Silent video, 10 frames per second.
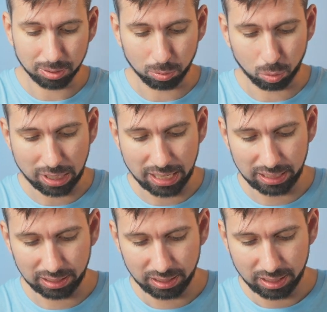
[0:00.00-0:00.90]

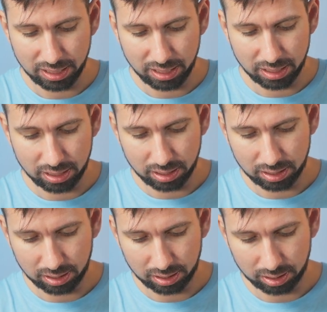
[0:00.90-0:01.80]
While,
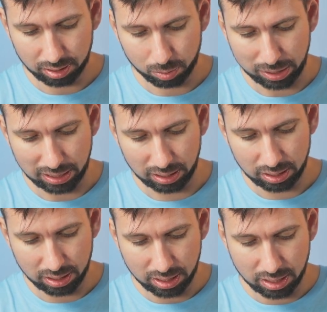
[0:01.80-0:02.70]
well,
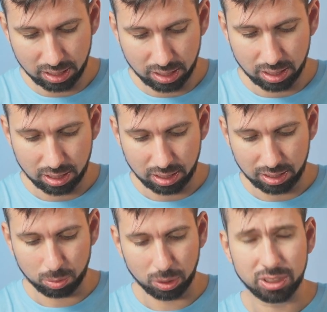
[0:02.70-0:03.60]

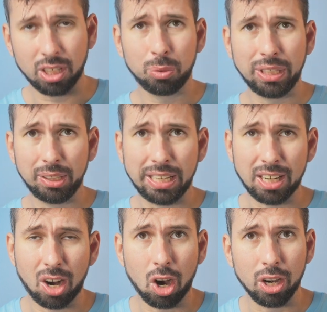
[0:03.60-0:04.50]
it was not really that
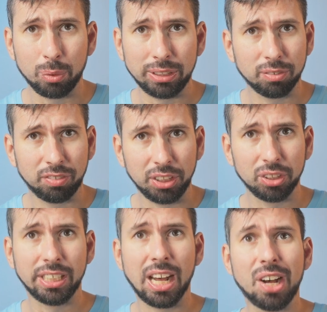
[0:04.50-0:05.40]
hard when you
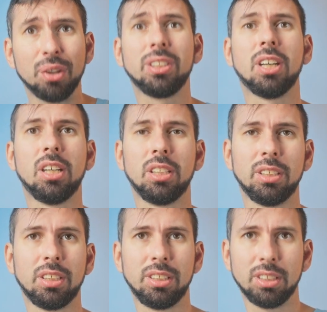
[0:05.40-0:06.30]
figured it out
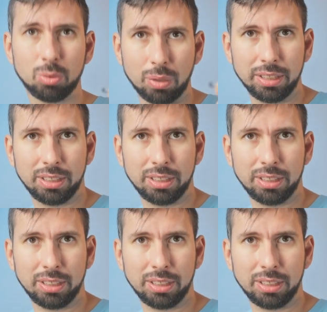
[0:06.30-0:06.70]
on this one.